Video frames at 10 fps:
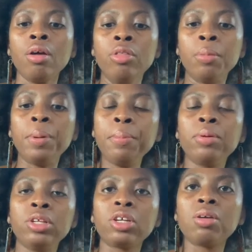the
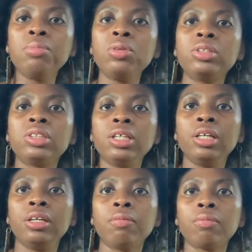people in the
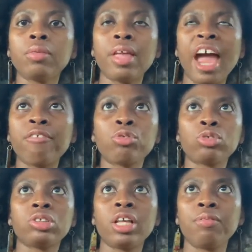community, after
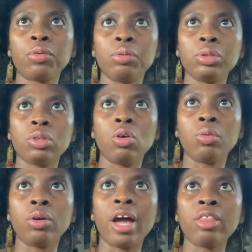slavery was
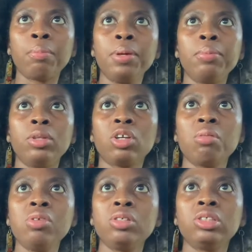over, how the people in the
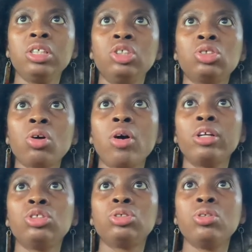community
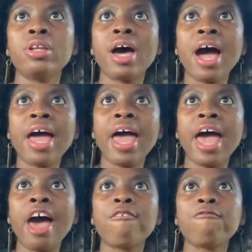started to not
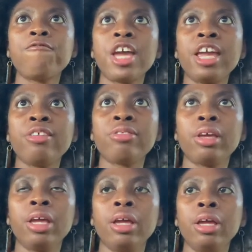have faith
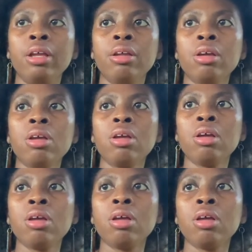in
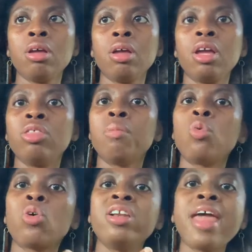the
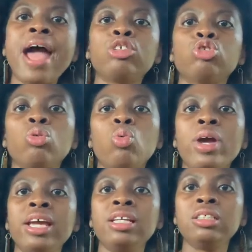more natural
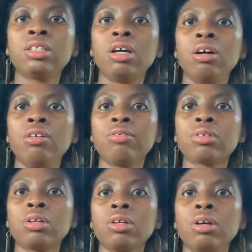ways of
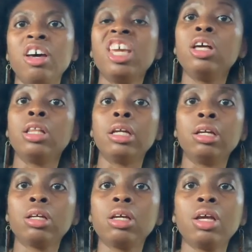
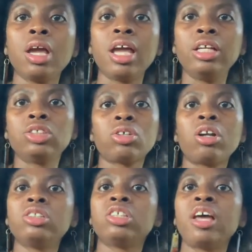healing. And they
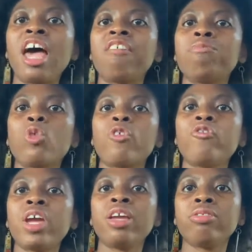started to have more
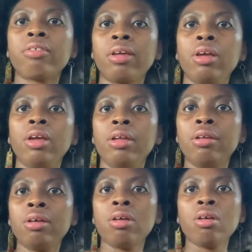faith
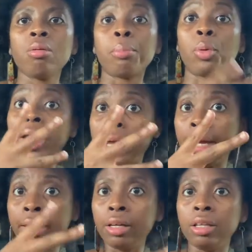in
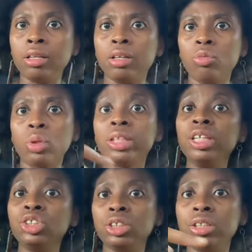praying and in
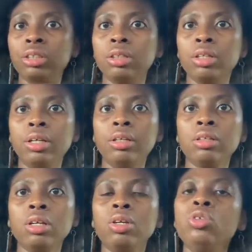religion. And
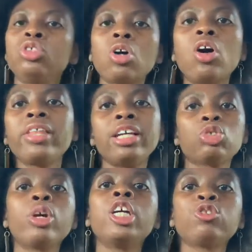you saw that
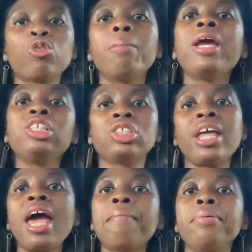transformation
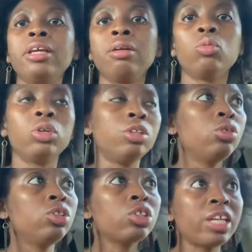happening when
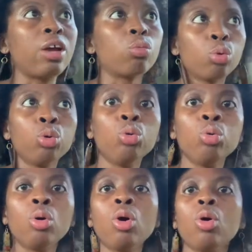you looked at
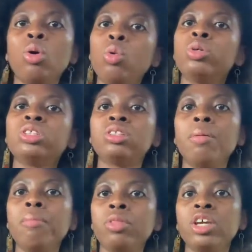Rue, who was
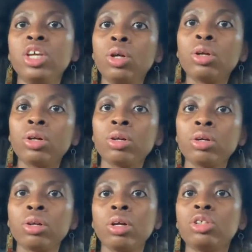the healer.
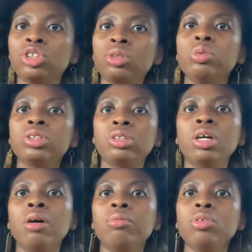She was
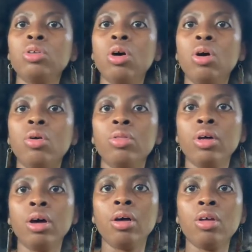
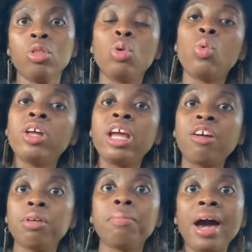the one
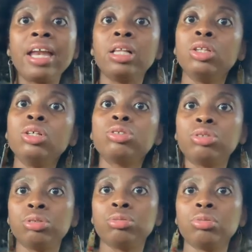everybody looked
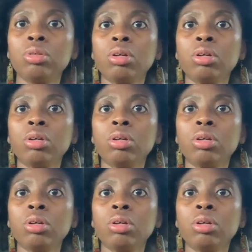to